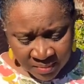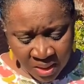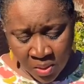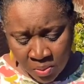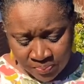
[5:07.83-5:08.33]

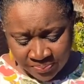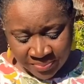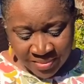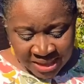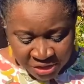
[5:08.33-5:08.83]
Oh,
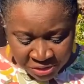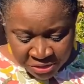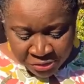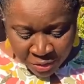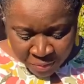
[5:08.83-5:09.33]
I showed the
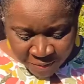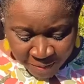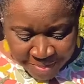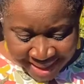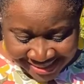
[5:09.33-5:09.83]
wrong one for
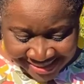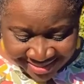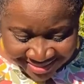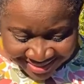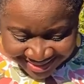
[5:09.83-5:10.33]

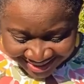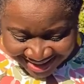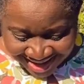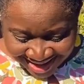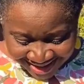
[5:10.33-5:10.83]
basil.
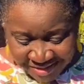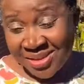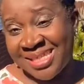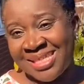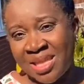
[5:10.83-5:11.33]
So
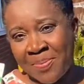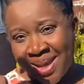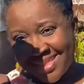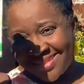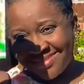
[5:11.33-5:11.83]
this is the
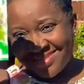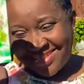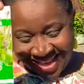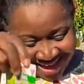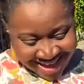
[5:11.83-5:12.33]
basil,
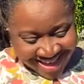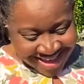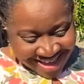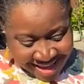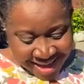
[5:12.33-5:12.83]
yeah.
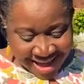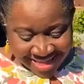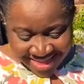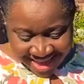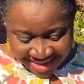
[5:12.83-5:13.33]

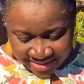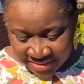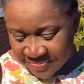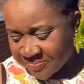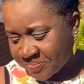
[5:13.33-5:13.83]
And then
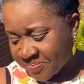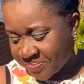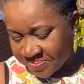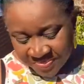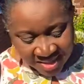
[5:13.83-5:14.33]

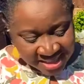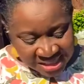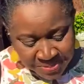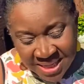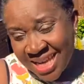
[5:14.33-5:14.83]

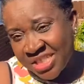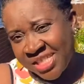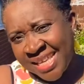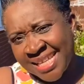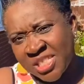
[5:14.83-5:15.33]
spinach is
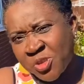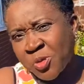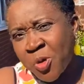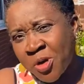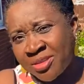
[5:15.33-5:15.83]
getting too
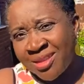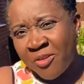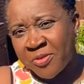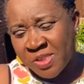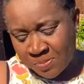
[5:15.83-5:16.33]
hot now
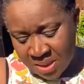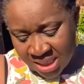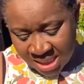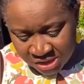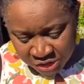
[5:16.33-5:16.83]
for
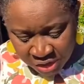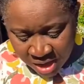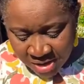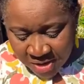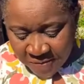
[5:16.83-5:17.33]
spinach.
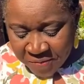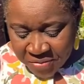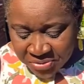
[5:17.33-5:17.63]
But